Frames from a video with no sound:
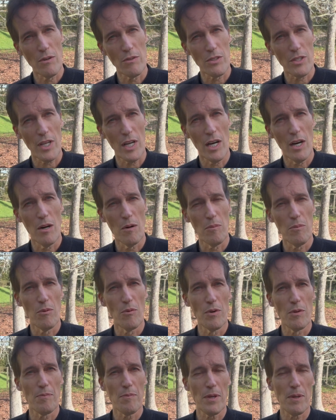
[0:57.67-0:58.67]
to help
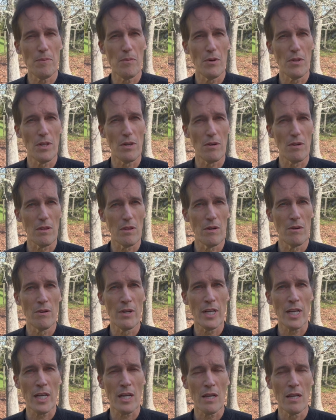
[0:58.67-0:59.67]
with people that are
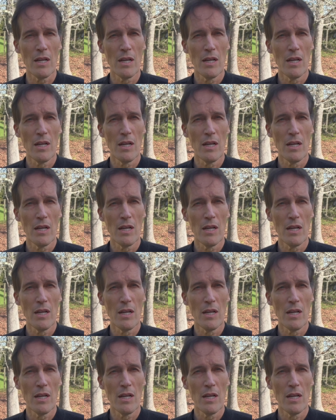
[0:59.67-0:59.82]
learning